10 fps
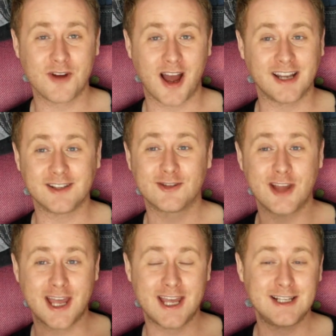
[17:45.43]
And it's
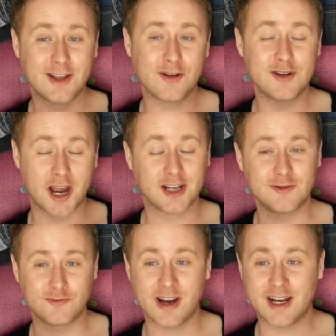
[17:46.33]
he's only
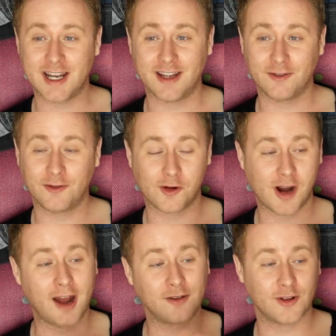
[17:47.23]
actually written it
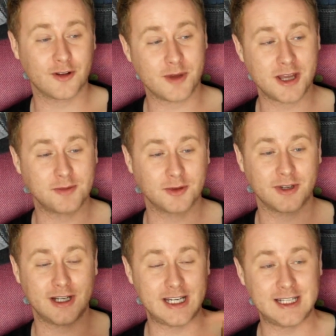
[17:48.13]
for a handful of
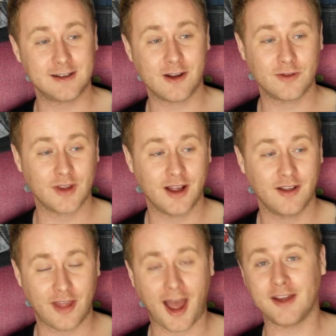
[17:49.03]
people who need to know that
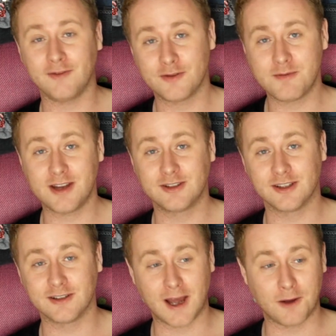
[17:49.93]
that
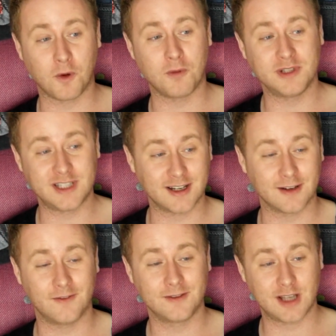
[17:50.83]
information at one
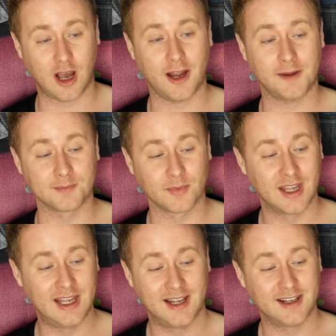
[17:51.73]
particular time.
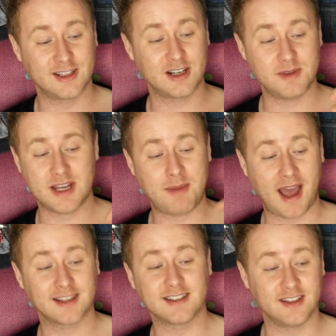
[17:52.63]
There's going to be a
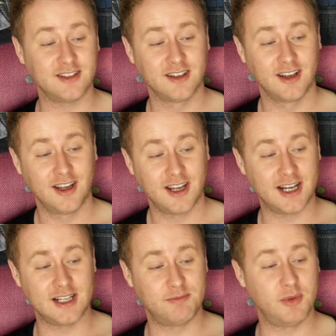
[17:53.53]
passage
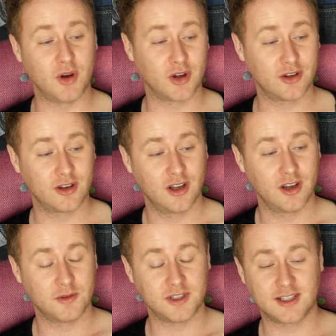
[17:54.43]
in his book
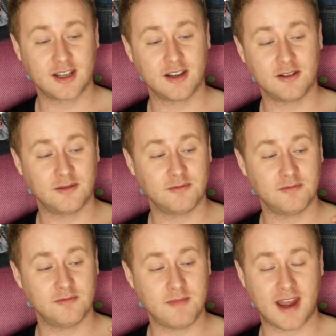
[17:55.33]
which is going to
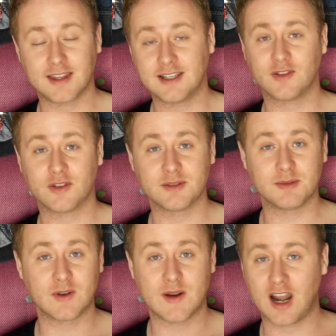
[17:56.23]
make the difference
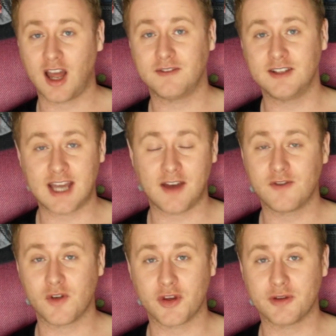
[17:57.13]
between life and death
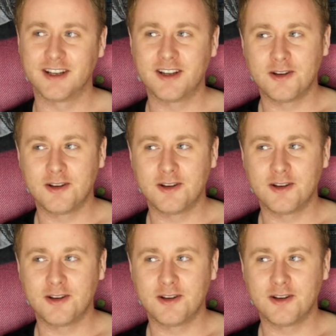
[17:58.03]
for them.